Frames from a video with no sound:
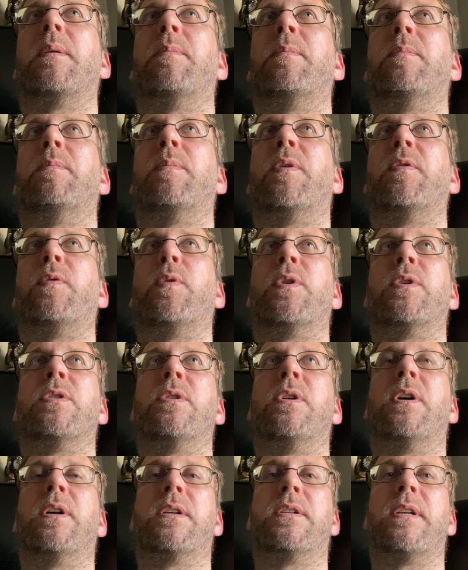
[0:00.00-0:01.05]
But for as
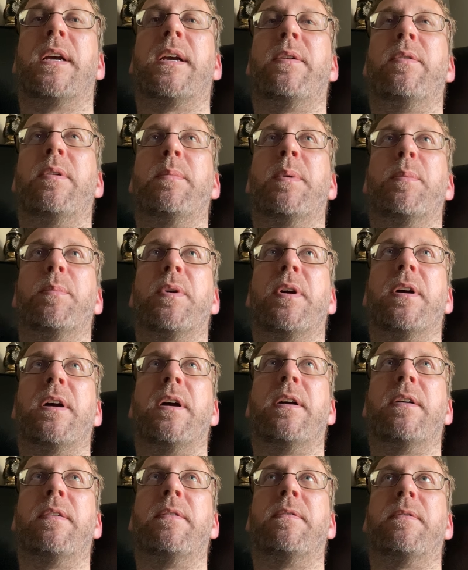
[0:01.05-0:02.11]
long as I can remember,
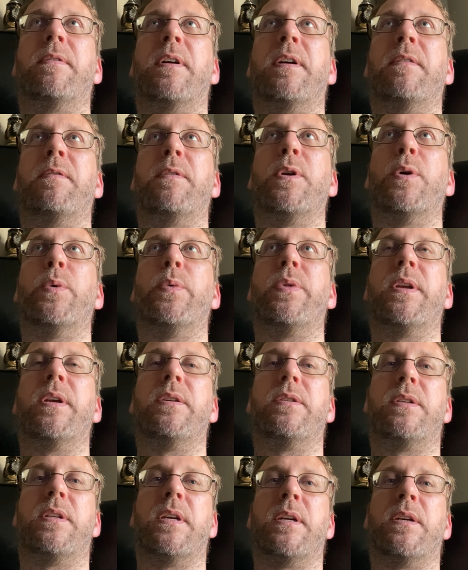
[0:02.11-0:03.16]
I've known
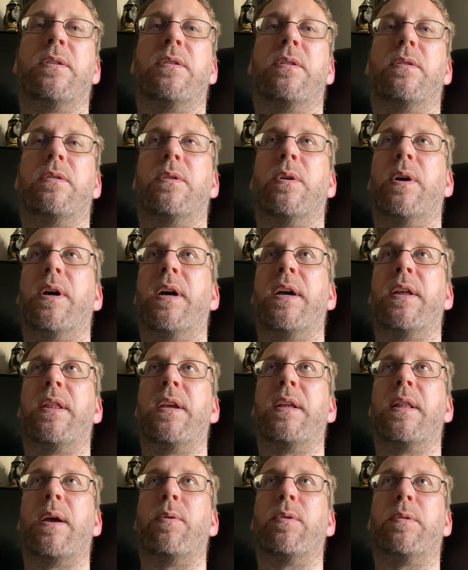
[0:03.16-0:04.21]
these things, so I
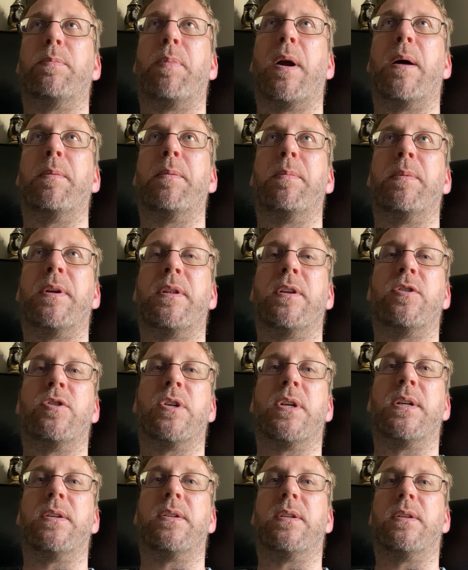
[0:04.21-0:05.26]
think that was probably the
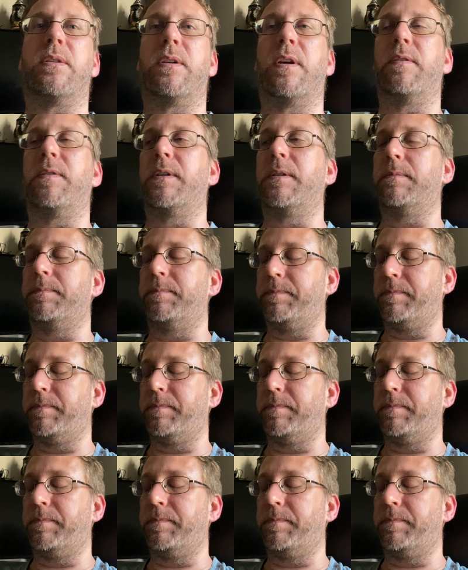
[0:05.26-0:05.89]
genesis of it.